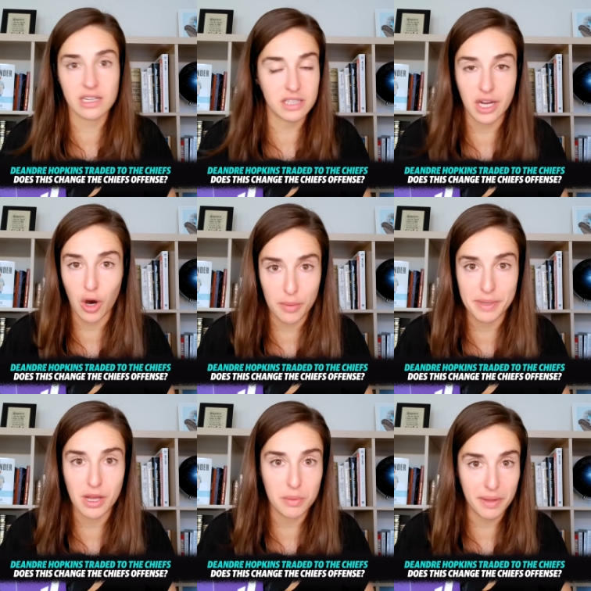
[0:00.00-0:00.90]
kind of like R
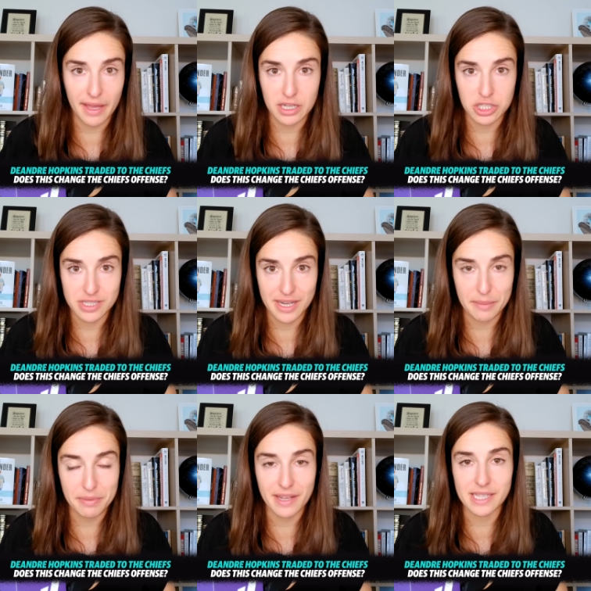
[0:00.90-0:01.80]
P O play action
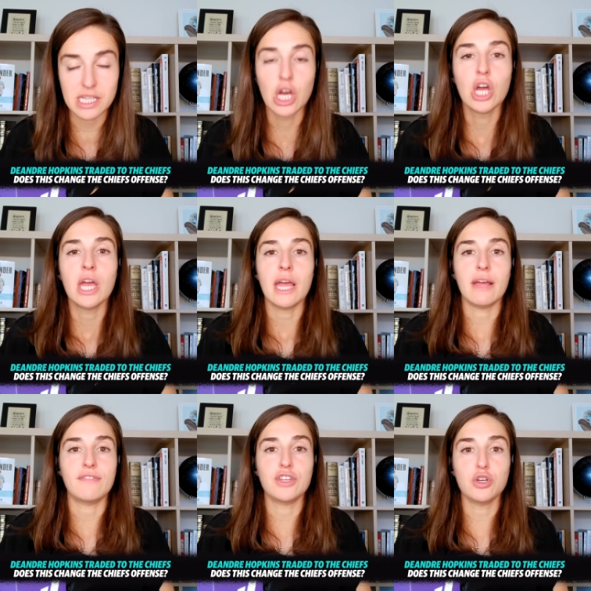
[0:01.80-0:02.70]
type plays.
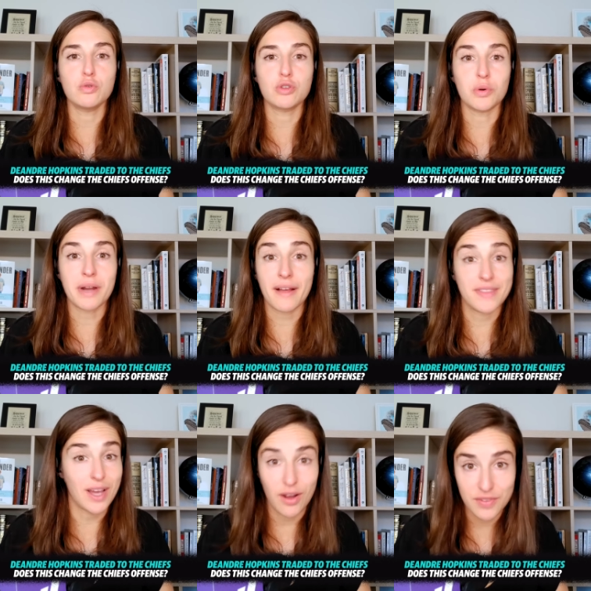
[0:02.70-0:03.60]
If you don't
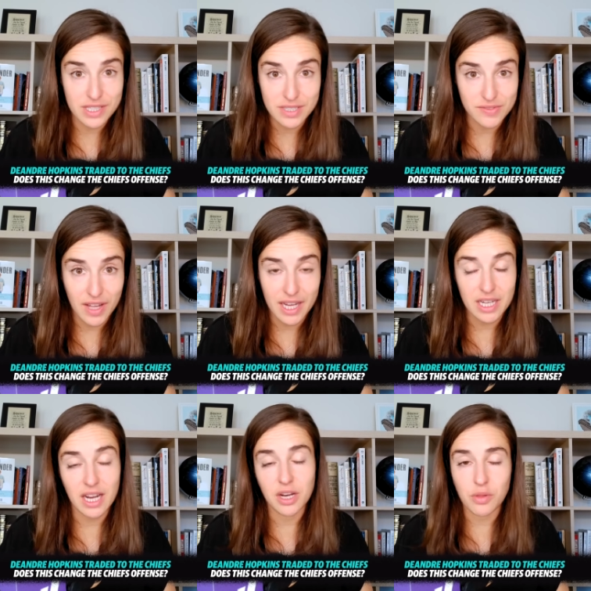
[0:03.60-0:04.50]
have the offensive
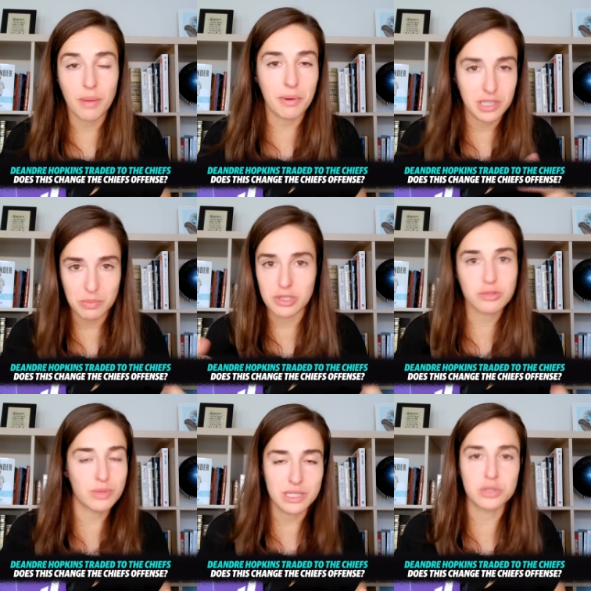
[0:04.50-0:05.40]
line, and I know that
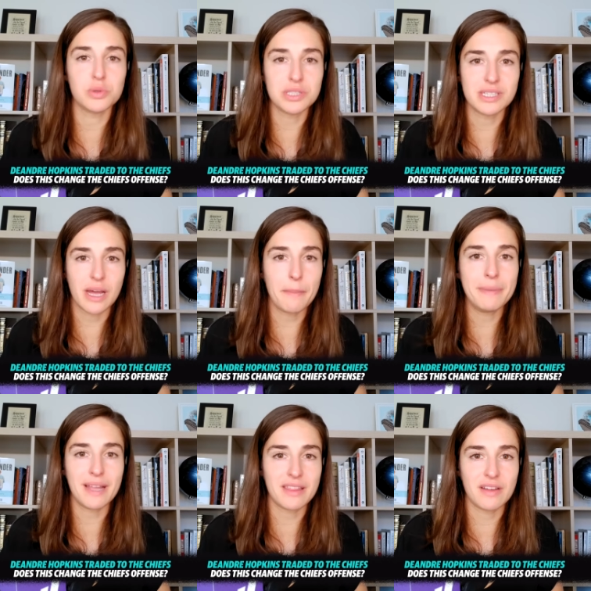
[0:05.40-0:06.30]
Baltimore's retooled
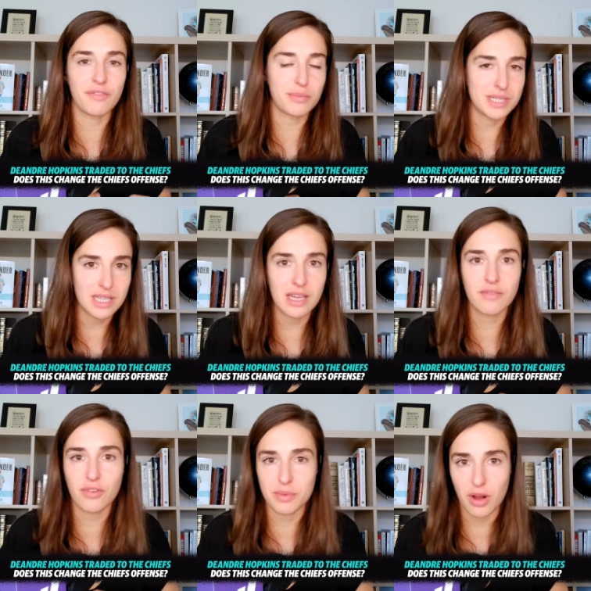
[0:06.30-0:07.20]
some, but I think from a
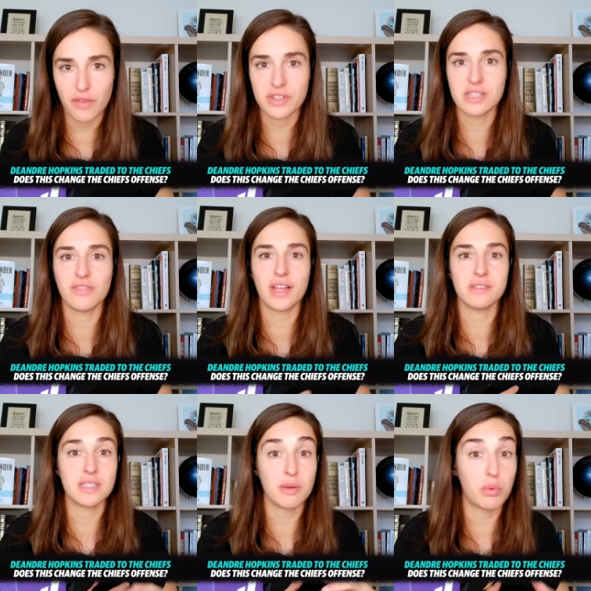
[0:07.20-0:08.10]
scheme, from an offensive
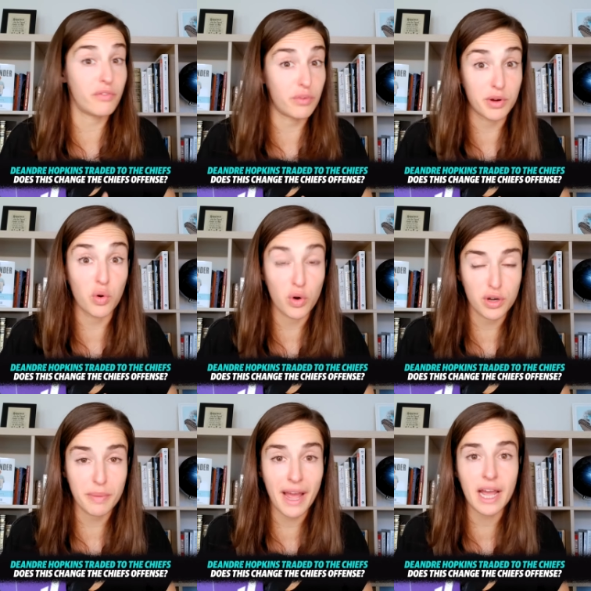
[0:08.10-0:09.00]
line standpoint, from a
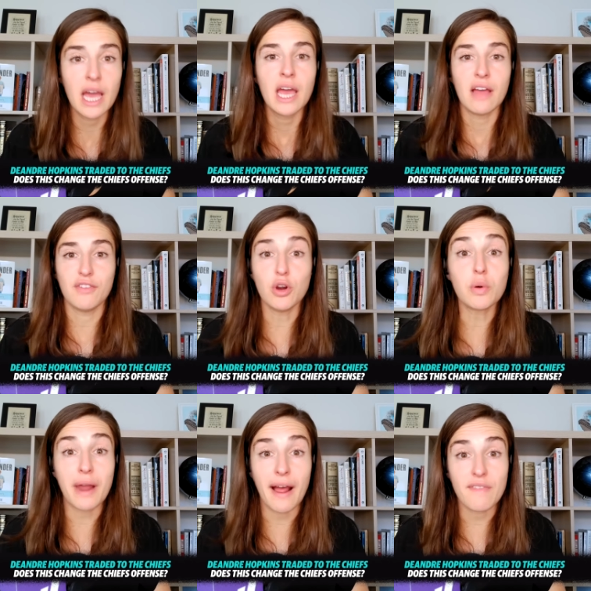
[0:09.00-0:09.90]
quarterback, if you
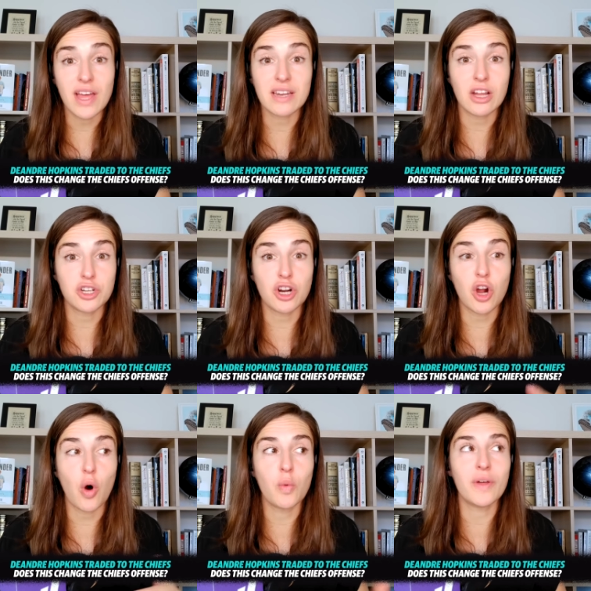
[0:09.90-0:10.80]
don't have that, not, you're
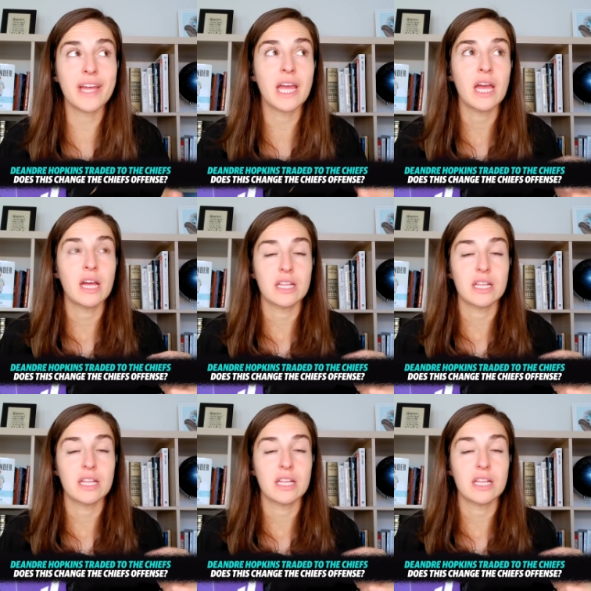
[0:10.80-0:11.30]
not always like